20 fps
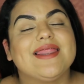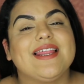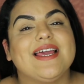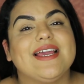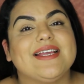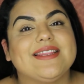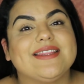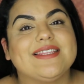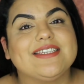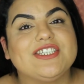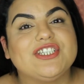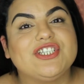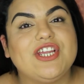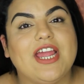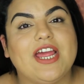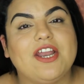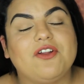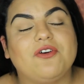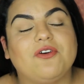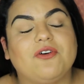like this
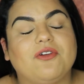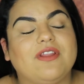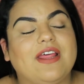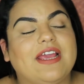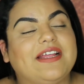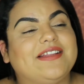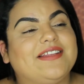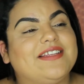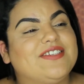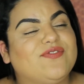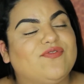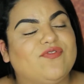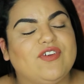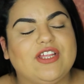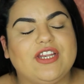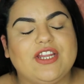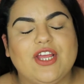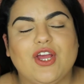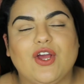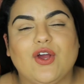channel, like this
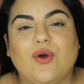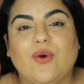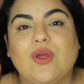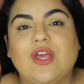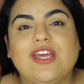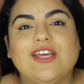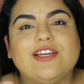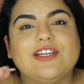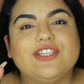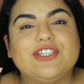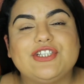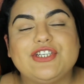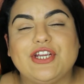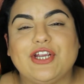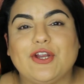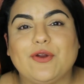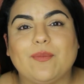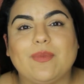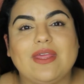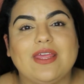video,
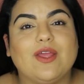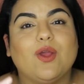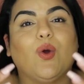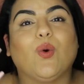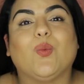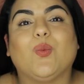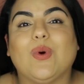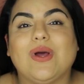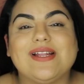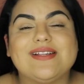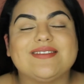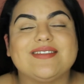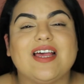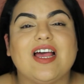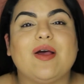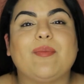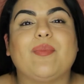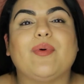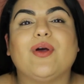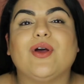share me what's
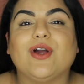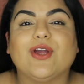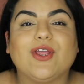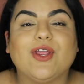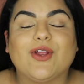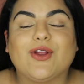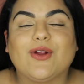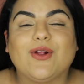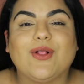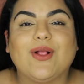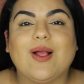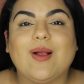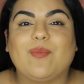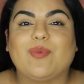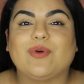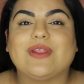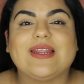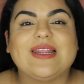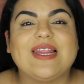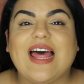up, hook your girl
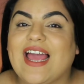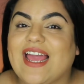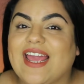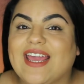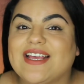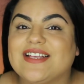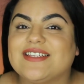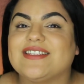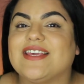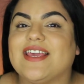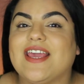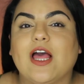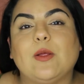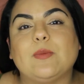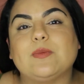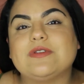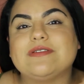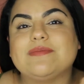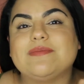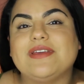up with likes. It
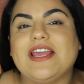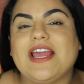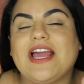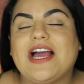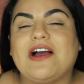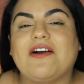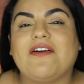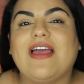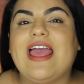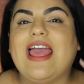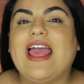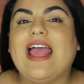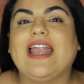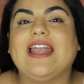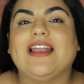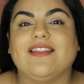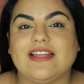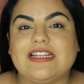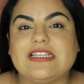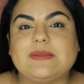helps me out
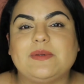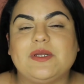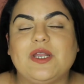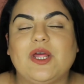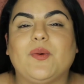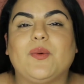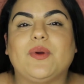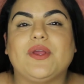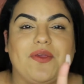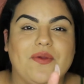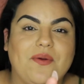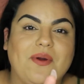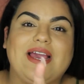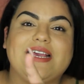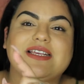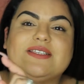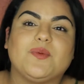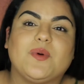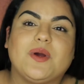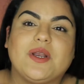and it lets me know what you
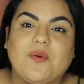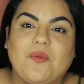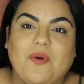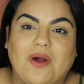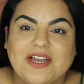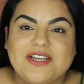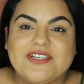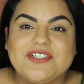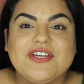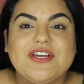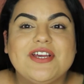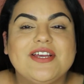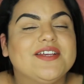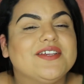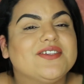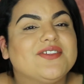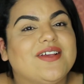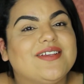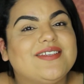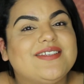guys want to watch.
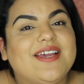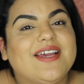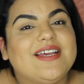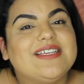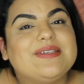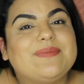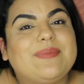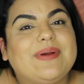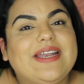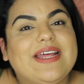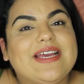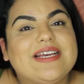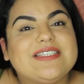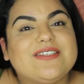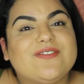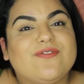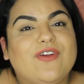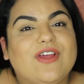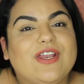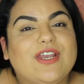So I'll see you guys in my
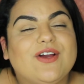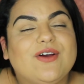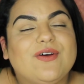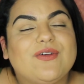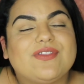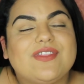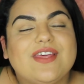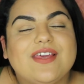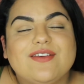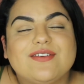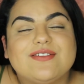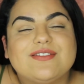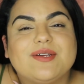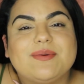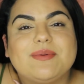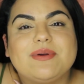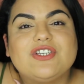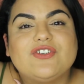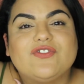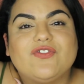next video. Thank you
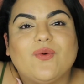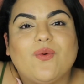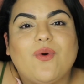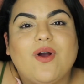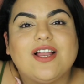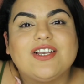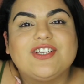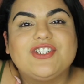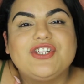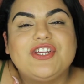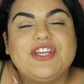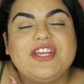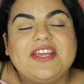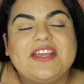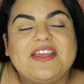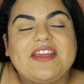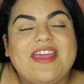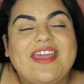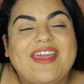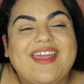so much for
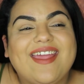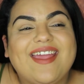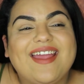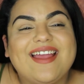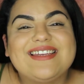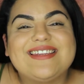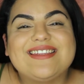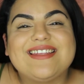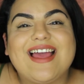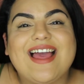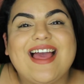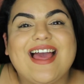watching, and